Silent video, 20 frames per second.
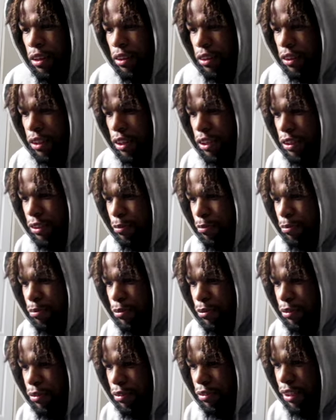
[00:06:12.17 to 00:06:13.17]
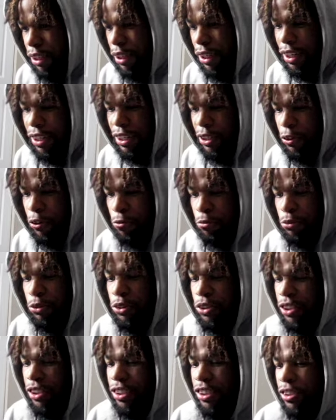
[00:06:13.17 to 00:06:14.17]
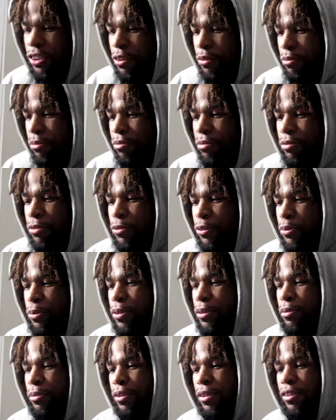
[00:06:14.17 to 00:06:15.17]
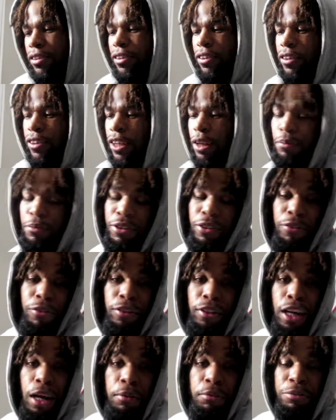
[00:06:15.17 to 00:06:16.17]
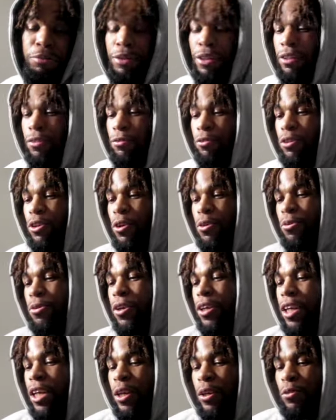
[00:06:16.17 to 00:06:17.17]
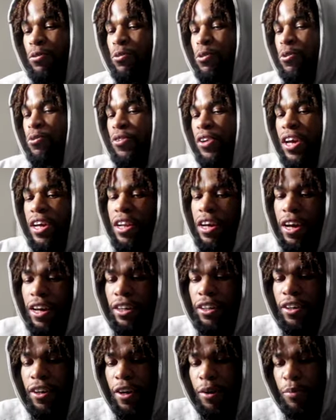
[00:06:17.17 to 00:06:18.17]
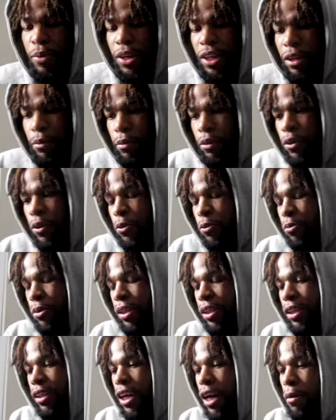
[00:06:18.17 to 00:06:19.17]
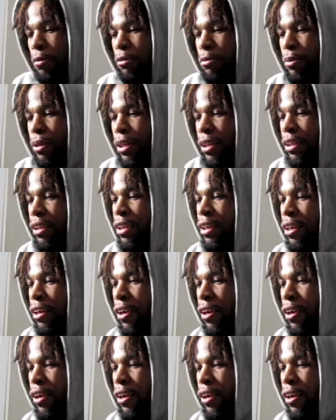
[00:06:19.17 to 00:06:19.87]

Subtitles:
like, they got their own music or something, you feel me? But let me know in the comments, man, if you know, if you're a fan of Ikon, man, let me know in the comments, man.